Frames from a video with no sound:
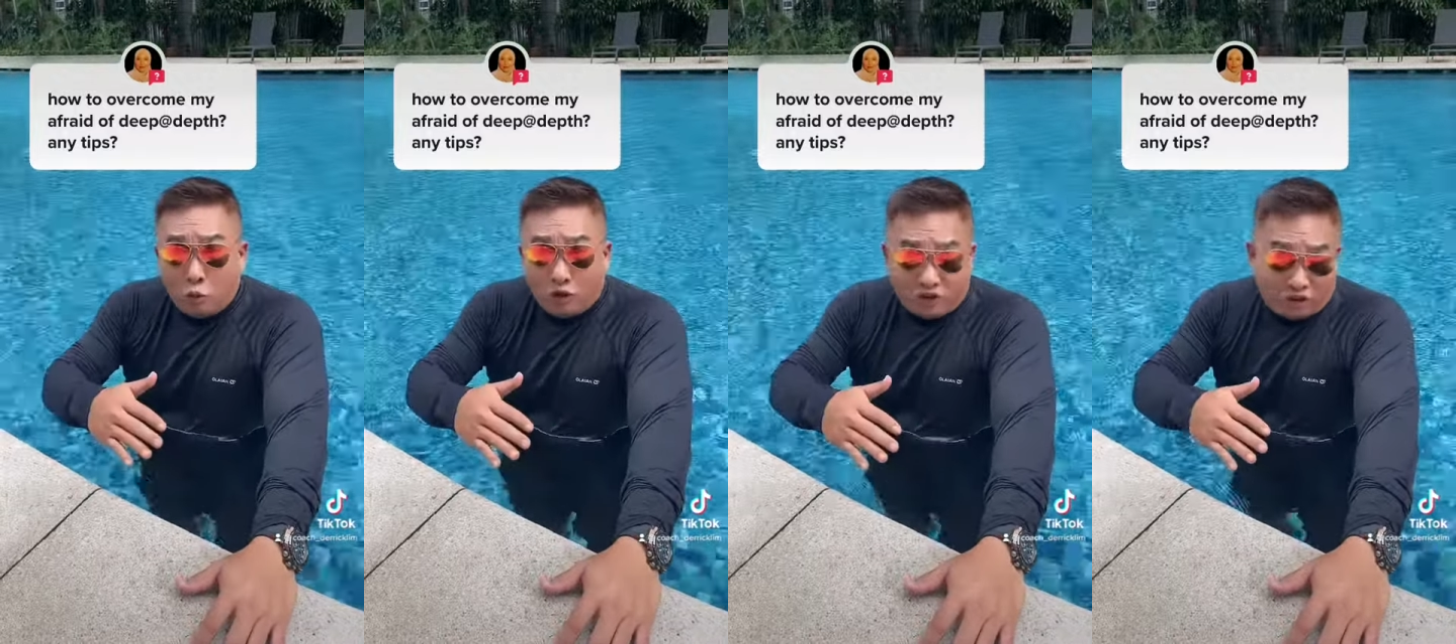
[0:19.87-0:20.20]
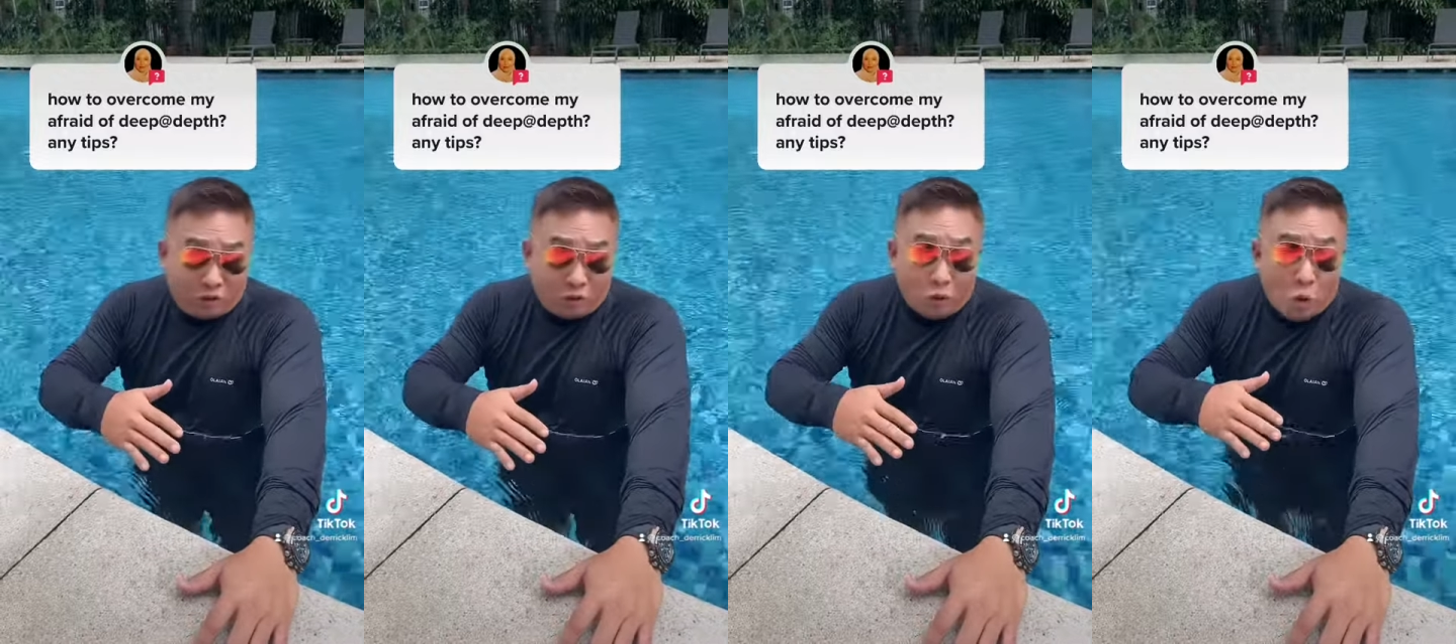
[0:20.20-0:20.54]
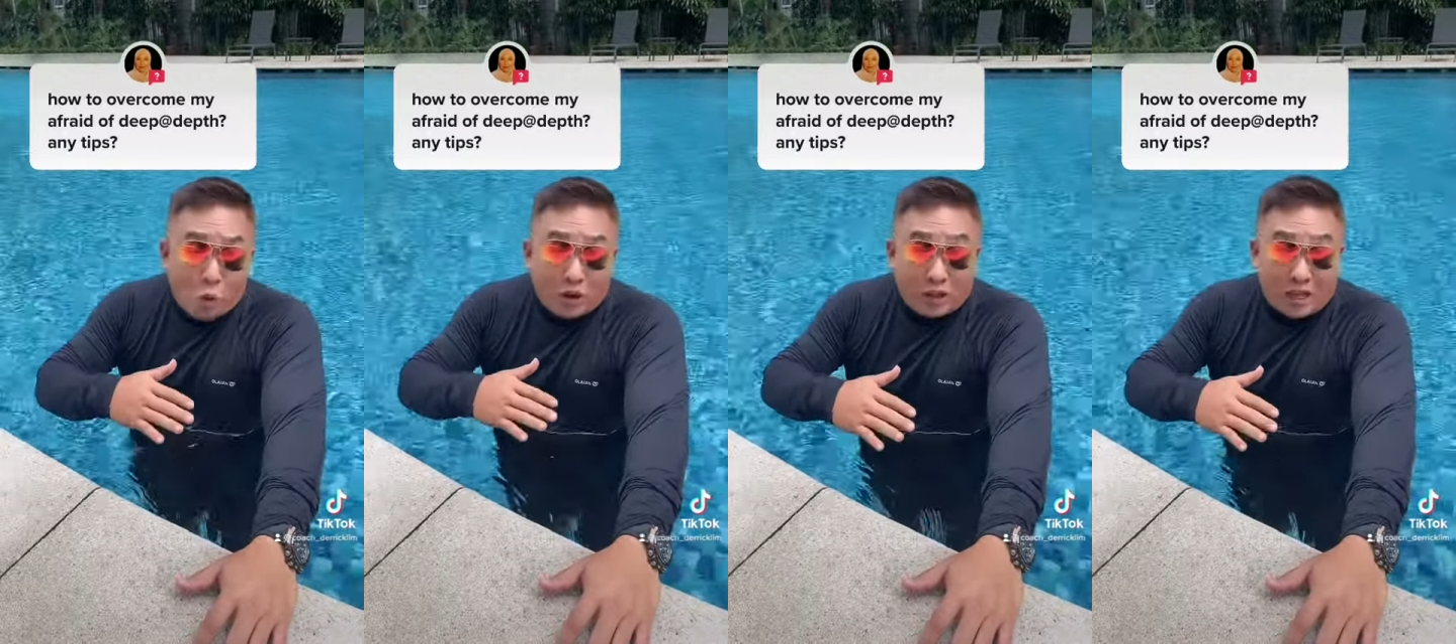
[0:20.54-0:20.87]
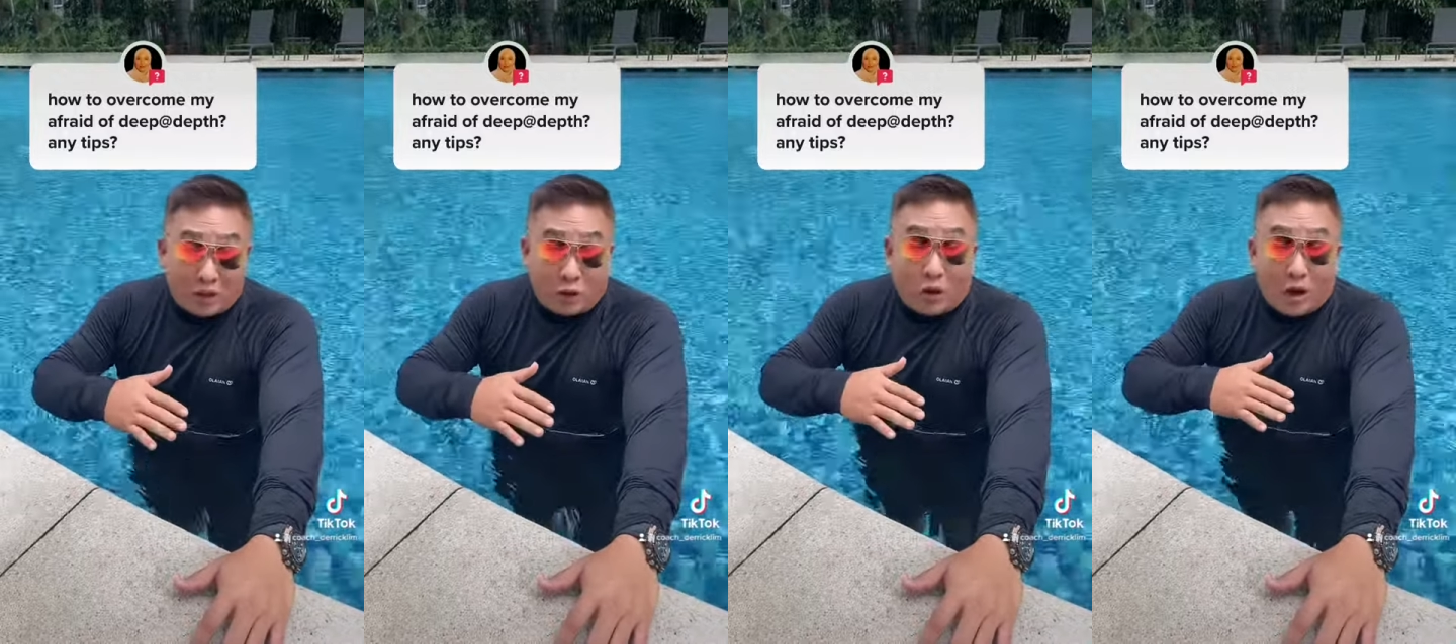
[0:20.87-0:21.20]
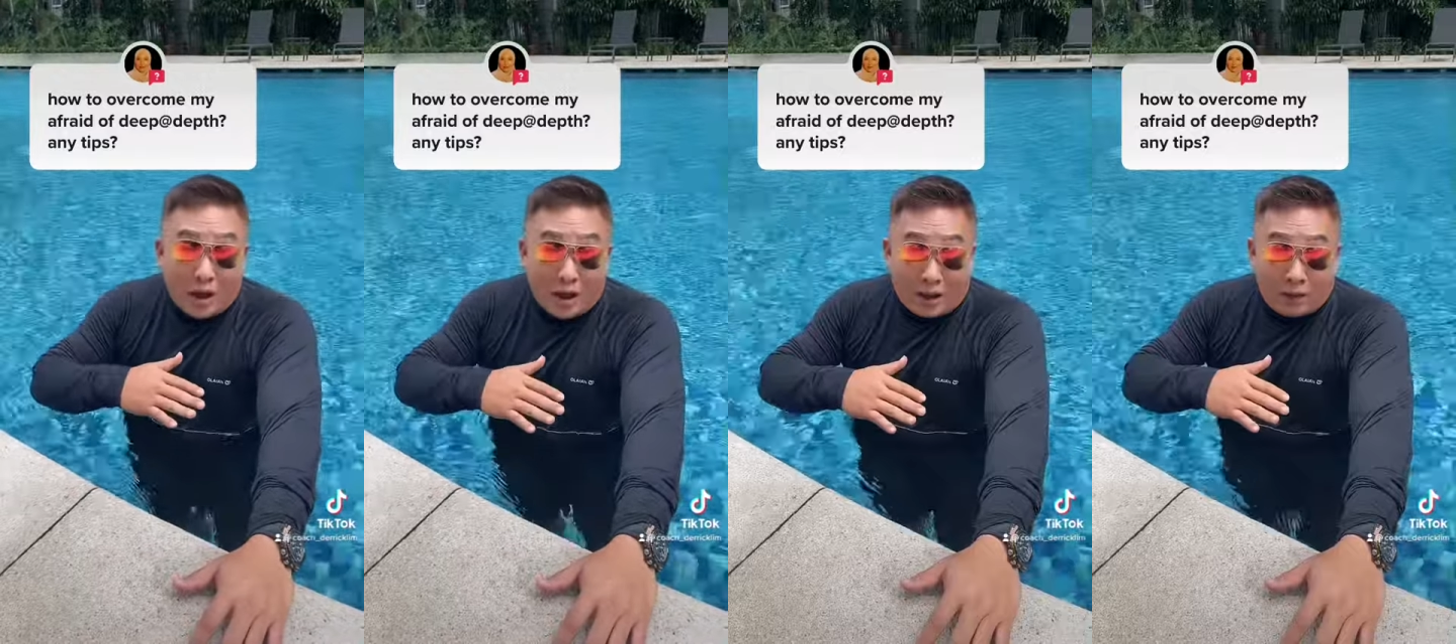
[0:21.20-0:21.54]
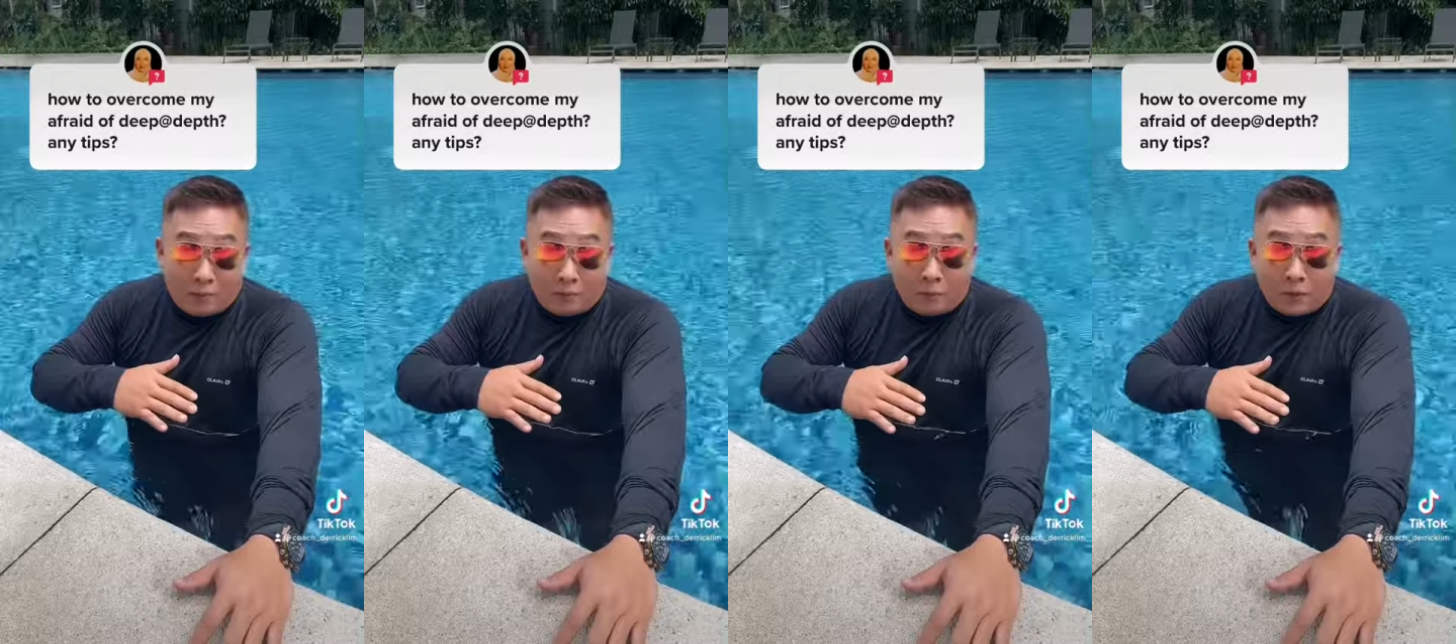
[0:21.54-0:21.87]
which is lower than your height,
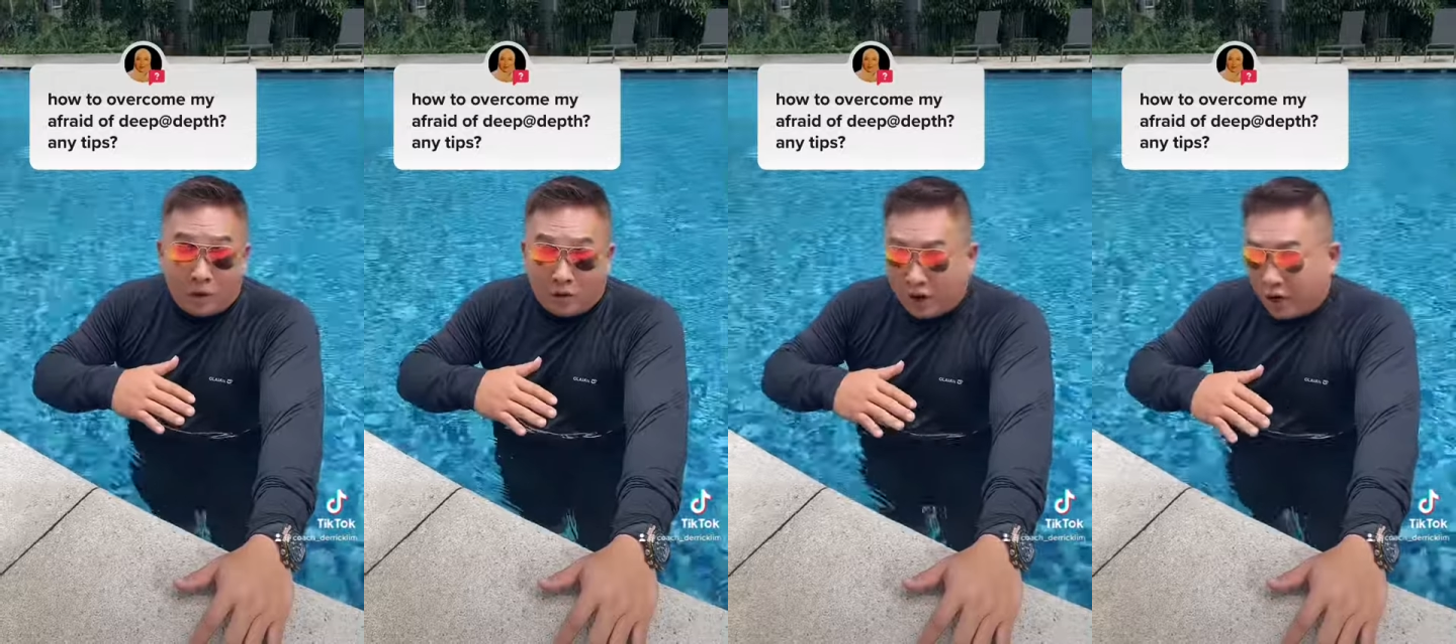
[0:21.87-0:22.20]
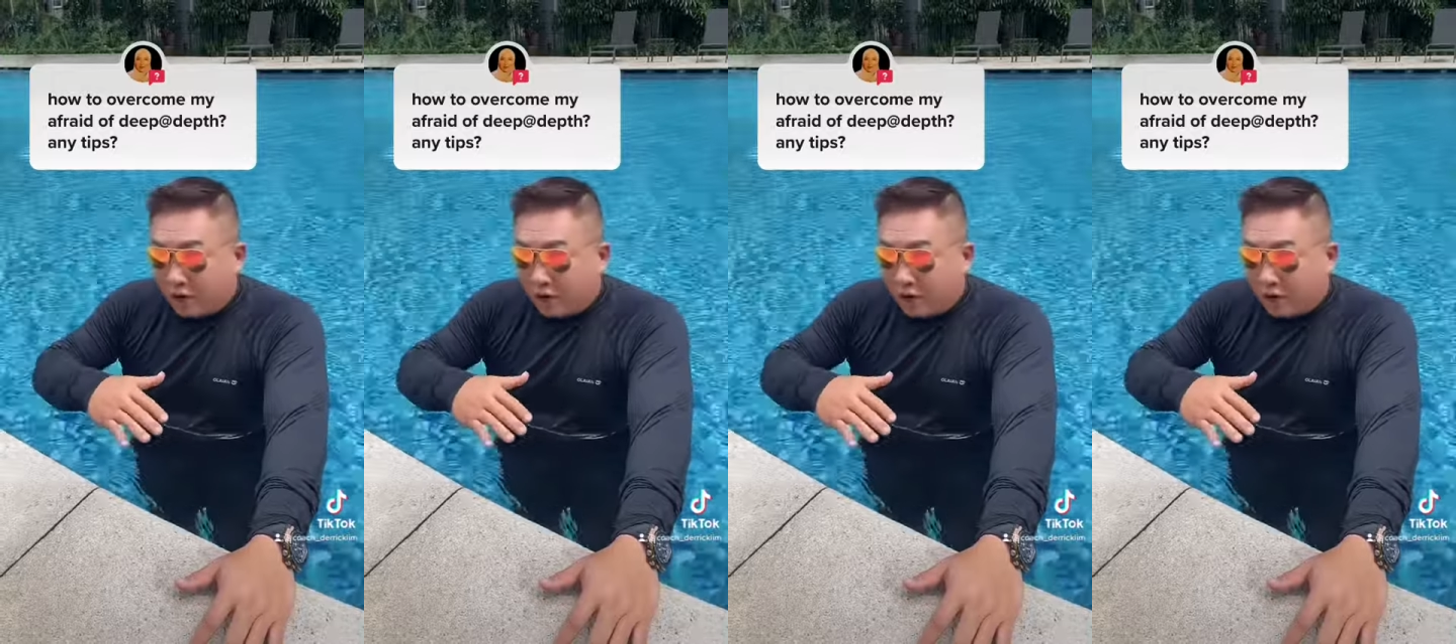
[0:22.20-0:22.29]
right?